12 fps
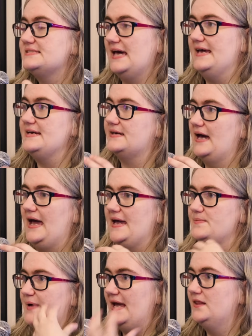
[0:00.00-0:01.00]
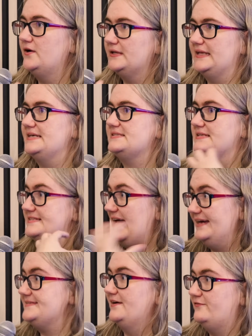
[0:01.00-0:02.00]
take a payload list and
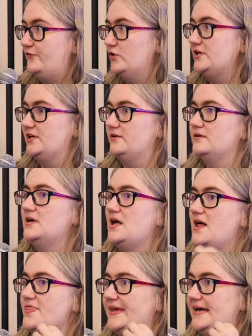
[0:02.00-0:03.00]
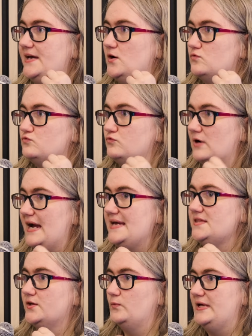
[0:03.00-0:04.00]
test that for you. The
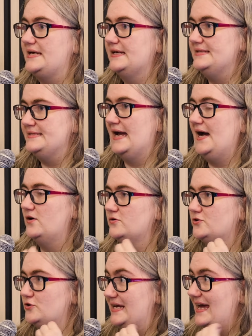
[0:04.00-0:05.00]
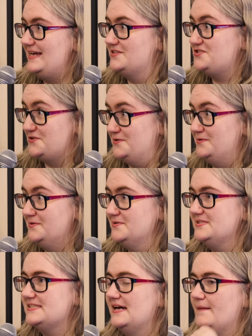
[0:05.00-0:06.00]
rate that we can now create
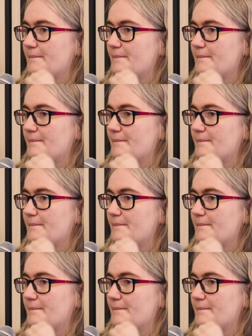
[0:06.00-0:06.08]
tools